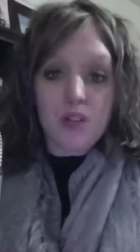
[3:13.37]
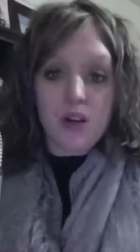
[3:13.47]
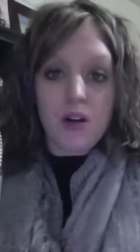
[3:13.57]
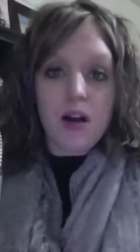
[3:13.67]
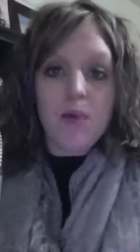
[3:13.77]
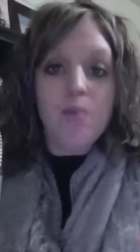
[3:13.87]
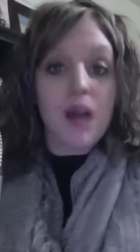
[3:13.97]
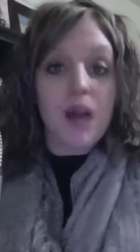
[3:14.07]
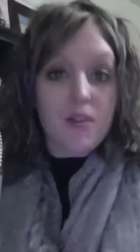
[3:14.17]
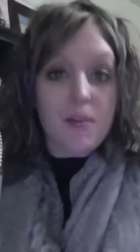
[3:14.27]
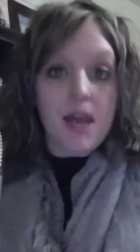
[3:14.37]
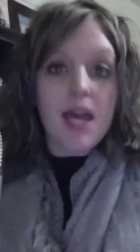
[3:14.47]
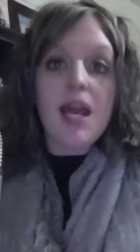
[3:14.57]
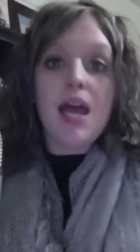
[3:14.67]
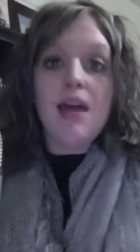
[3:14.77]
uh,
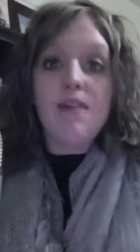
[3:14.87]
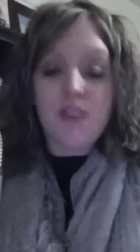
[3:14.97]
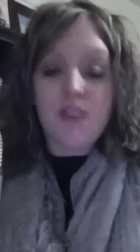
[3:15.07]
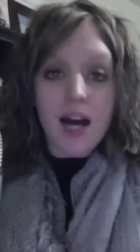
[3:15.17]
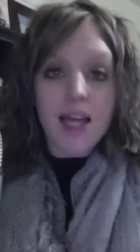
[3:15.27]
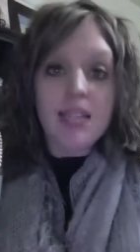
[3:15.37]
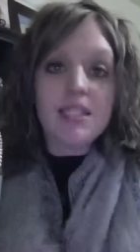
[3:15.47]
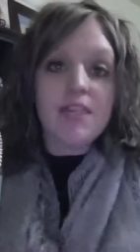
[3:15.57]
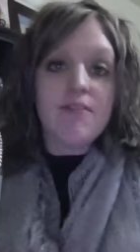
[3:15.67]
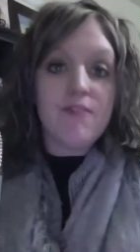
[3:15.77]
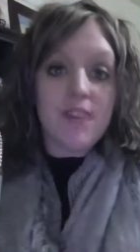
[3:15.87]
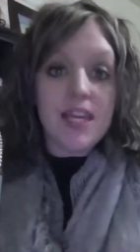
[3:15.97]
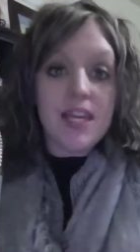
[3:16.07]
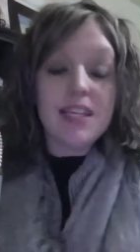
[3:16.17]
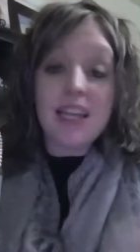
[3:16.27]
government and fines and
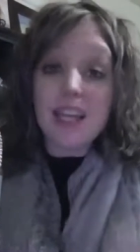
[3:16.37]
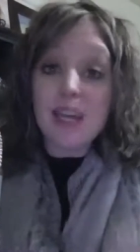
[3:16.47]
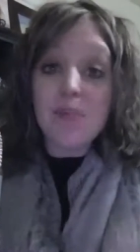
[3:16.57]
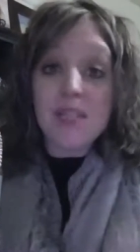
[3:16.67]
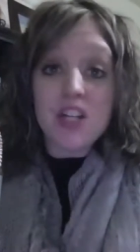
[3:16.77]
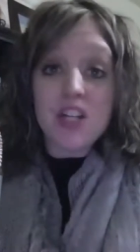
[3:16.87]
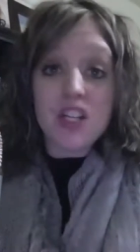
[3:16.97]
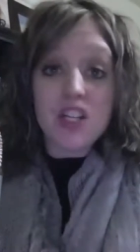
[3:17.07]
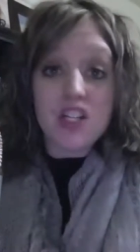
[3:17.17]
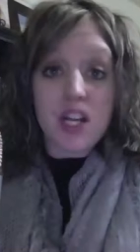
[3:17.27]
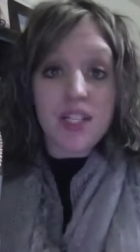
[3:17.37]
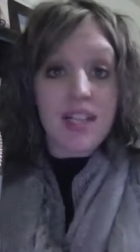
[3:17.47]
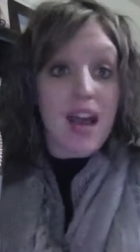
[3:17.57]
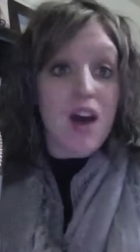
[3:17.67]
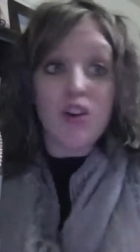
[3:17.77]
fees and getting potentially shut
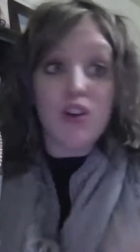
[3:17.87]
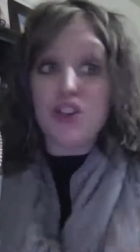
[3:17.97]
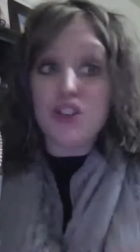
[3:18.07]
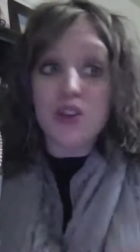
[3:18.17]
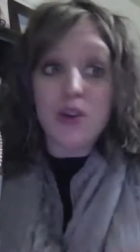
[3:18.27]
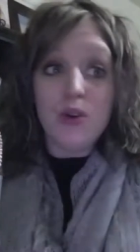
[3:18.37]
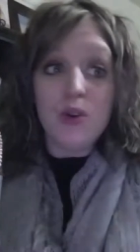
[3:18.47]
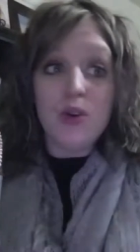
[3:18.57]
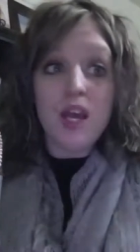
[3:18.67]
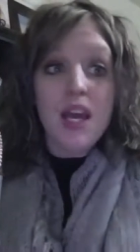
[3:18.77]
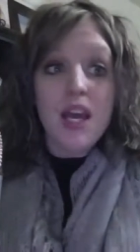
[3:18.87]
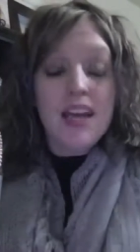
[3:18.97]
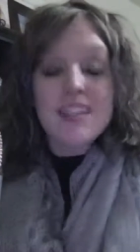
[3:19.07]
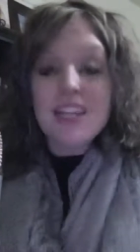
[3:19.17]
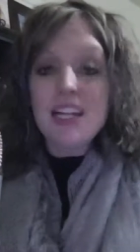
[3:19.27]
down or sued
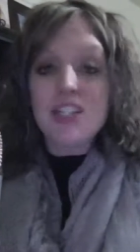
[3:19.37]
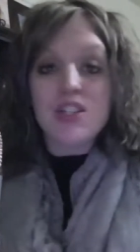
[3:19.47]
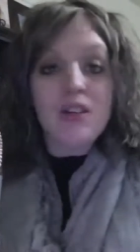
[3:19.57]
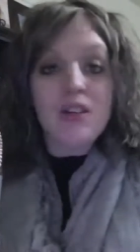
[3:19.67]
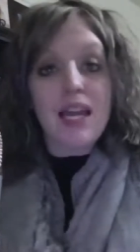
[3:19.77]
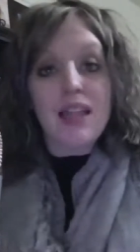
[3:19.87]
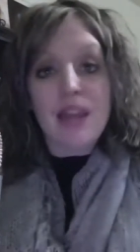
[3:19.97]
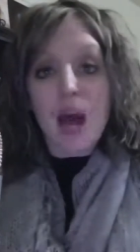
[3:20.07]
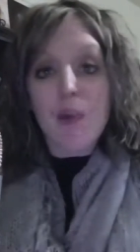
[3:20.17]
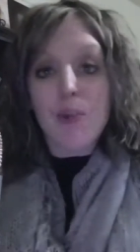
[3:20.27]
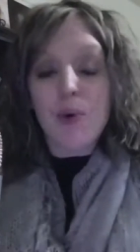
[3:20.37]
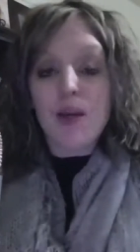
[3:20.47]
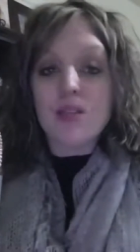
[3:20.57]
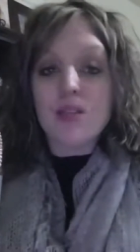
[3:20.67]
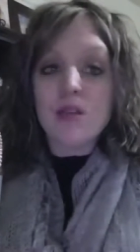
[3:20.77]
because then it's too late at that
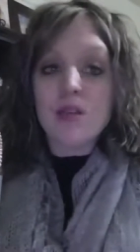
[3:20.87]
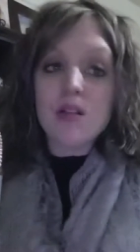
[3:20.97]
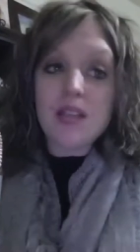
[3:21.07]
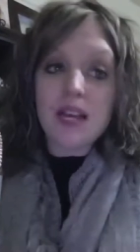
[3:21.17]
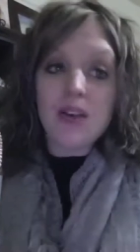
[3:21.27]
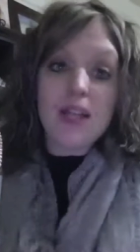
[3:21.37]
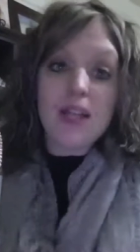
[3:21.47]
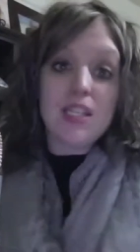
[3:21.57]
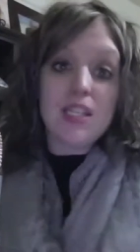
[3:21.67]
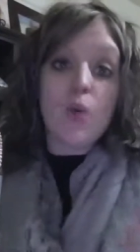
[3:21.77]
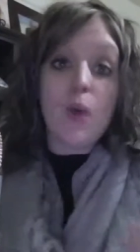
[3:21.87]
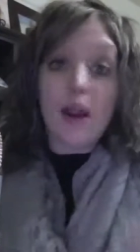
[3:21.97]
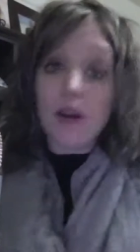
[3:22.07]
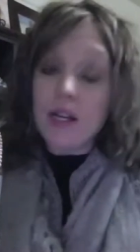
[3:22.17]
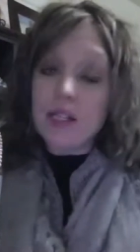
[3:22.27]
point. So as long as I can raise the
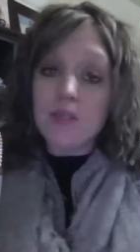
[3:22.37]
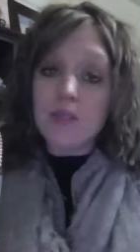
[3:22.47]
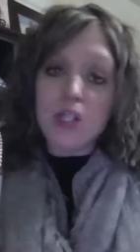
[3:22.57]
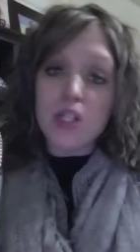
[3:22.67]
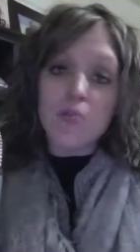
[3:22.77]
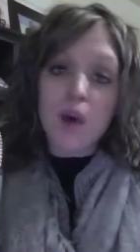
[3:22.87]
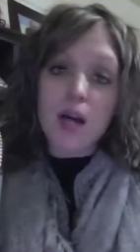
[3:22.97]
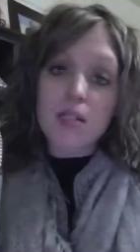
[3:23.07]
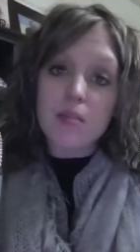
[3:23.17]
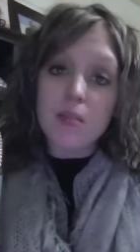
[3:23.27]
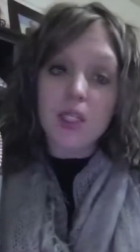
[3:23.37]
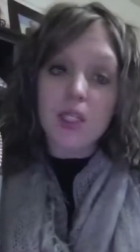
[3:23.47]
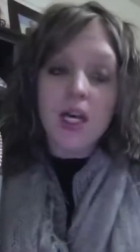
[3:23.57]
awareness as much as possible,